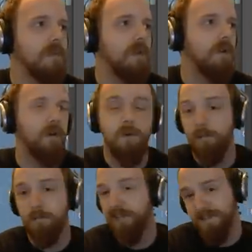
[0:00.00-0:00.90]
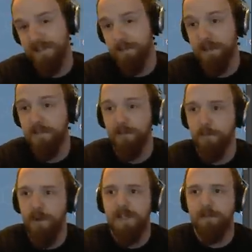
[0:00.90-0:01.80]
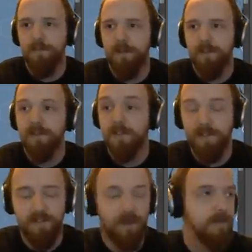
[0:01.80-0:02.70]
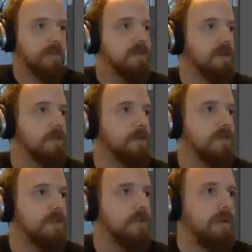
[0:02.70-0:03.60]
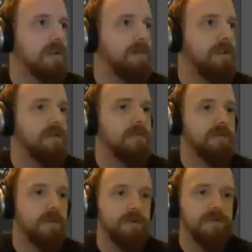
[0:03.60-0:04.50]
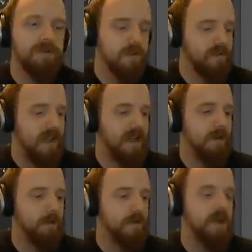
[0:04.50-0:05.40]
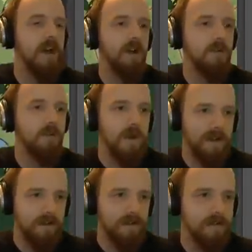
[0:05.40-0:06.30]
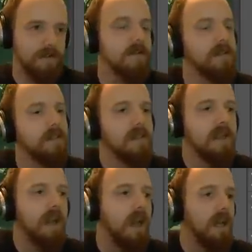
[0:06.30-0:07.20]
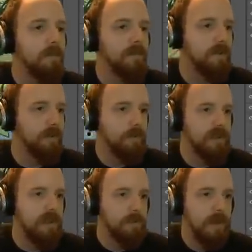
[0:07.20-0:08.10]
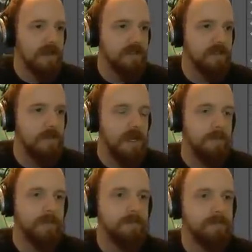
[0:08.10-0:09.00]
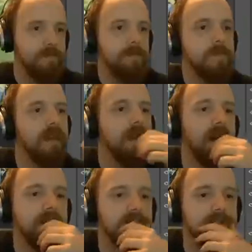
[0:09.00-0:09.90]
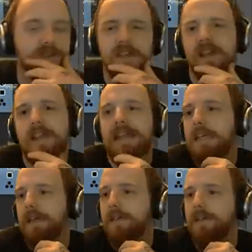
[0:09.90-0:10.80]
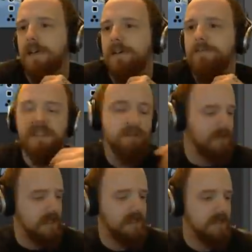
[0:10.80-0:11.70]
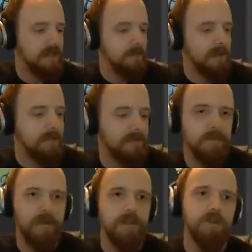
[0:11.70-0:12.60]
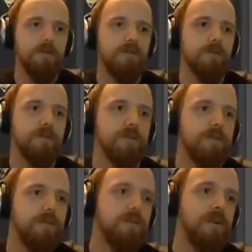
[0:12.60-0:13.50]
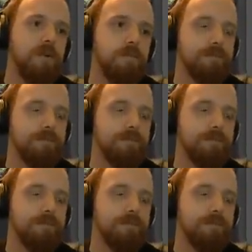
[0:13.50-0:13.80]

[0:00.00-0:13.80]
or any sort of Wacom product at the time, because they were all still quite expensive. So I got a Trust, and it was horrendous. Um, so yeah, back to the map. As you can see here, I've deviated a little bit from my usual sort of stream,